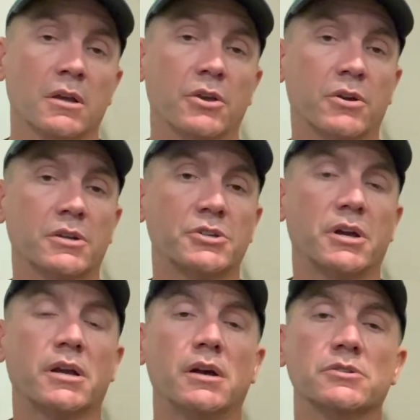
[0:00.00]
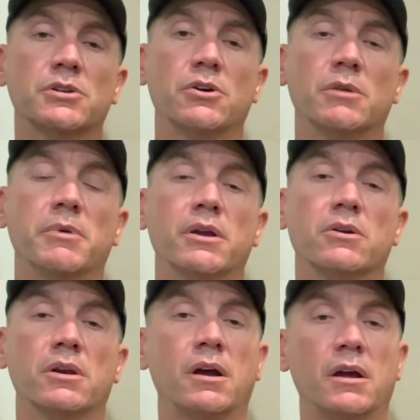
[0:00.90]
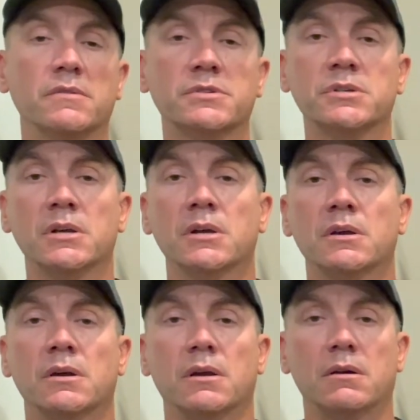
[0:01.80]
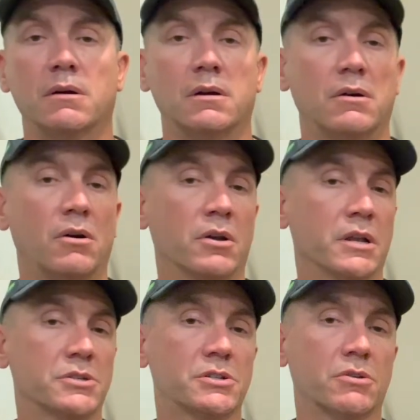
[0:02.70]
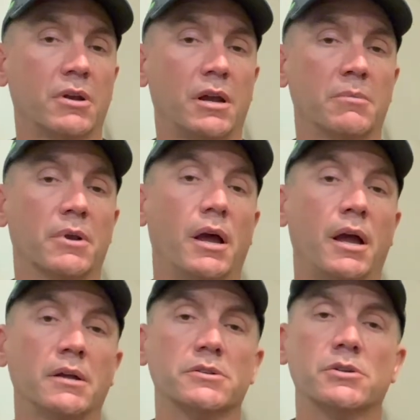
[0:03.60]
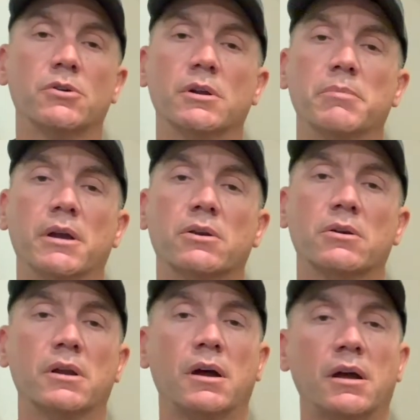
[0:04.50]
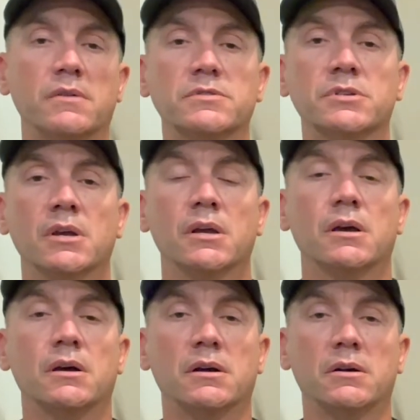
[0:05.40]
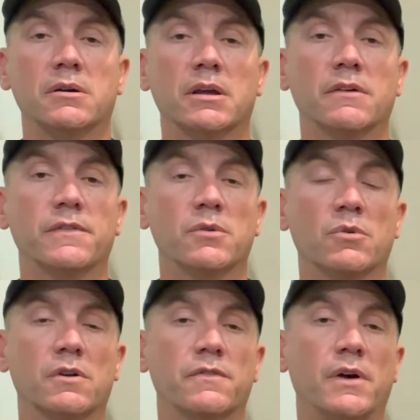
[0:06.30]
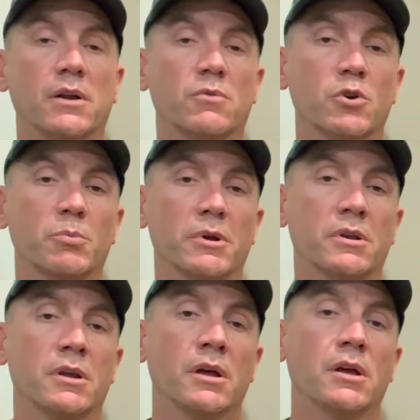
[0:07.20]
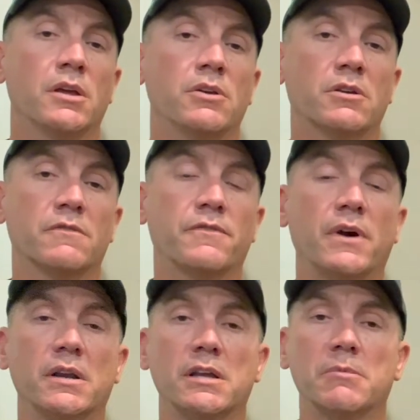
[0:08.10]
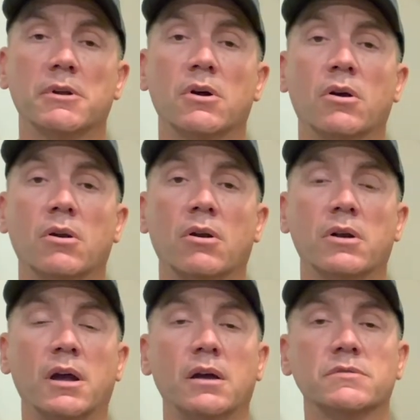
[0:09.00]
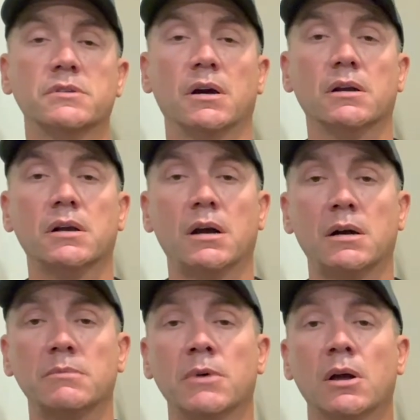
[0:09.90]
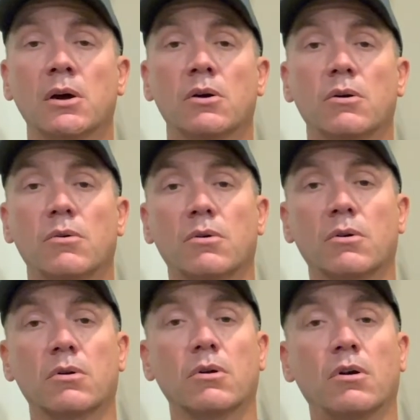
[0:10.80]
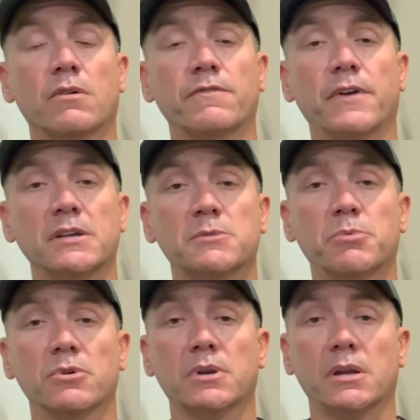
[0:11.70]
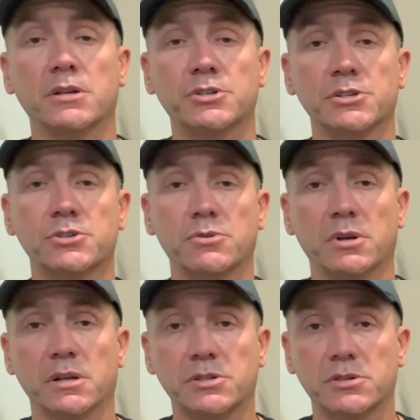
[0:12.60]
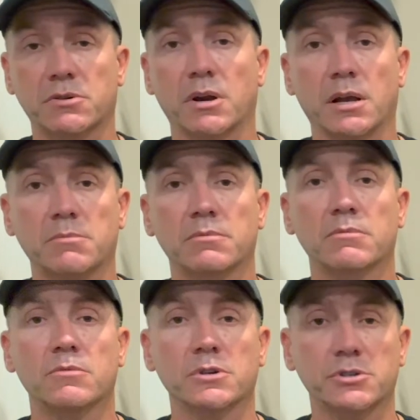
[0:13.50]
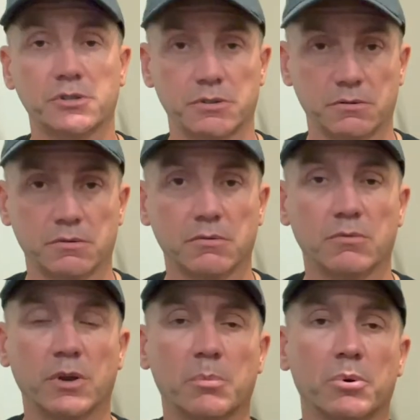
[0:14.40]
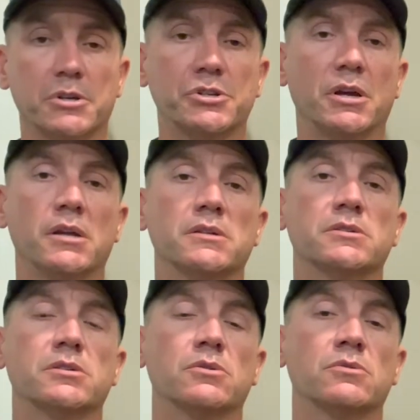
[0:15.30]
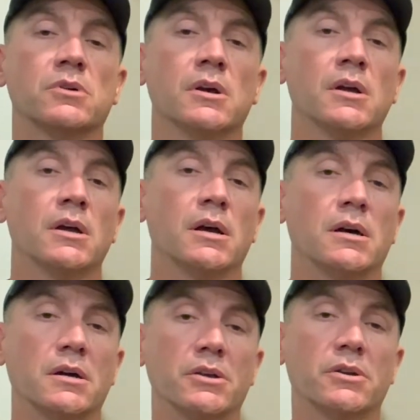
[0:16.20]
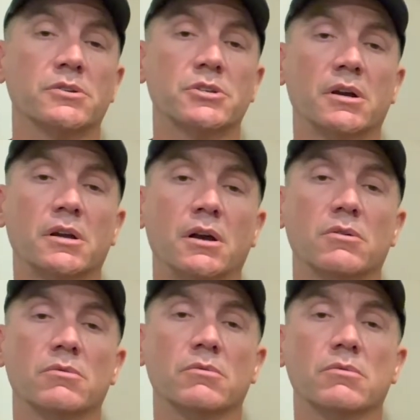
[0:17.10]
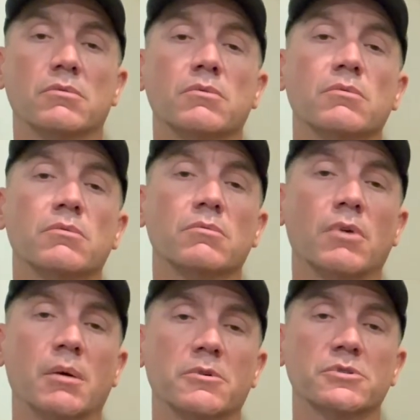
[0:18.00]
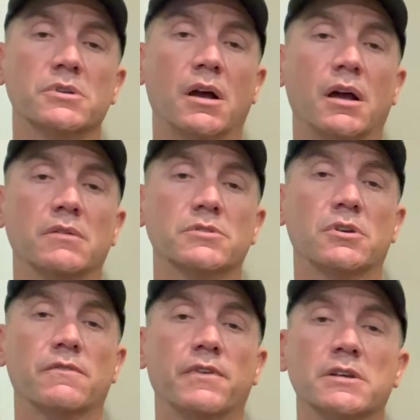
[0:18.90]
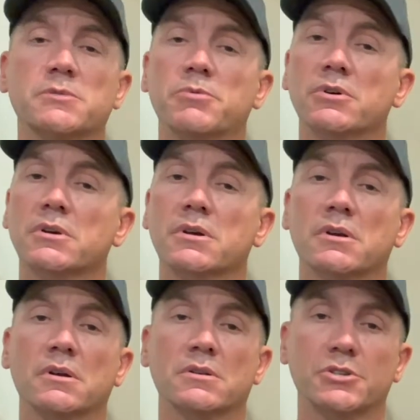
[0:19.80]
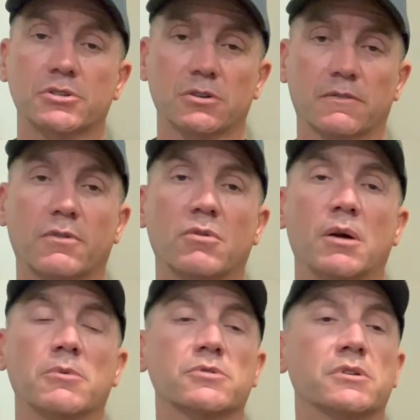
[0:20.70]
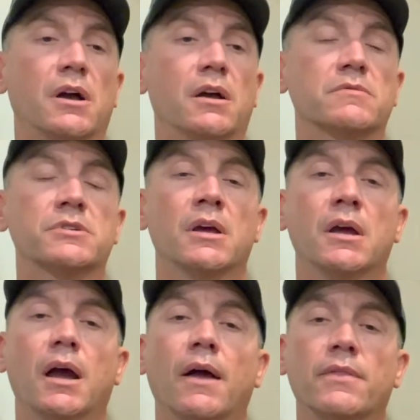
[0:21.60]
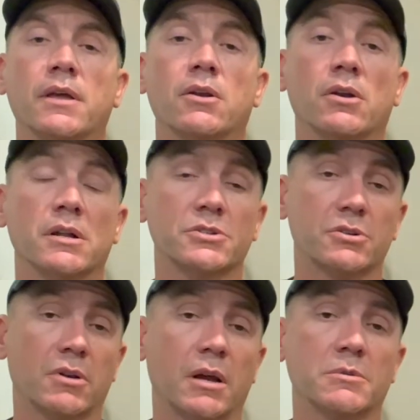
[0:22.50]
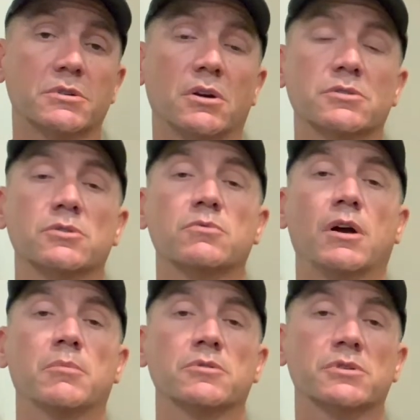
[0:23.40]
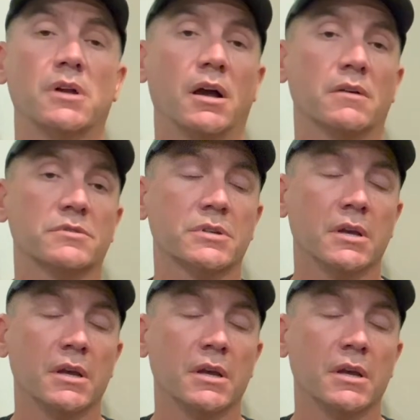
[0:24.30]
You can check out Tony Baker Knives on Instagram at Tony Baker Knives. If you want to find Ruben, you can find him at rrknives.com or on Facebook, and he just joined Instagram, which we appreciate. So you can check out Ramos Knives on Facebook. Just look for Ramos Knives, and then on Instagram it's also Ramos Knives.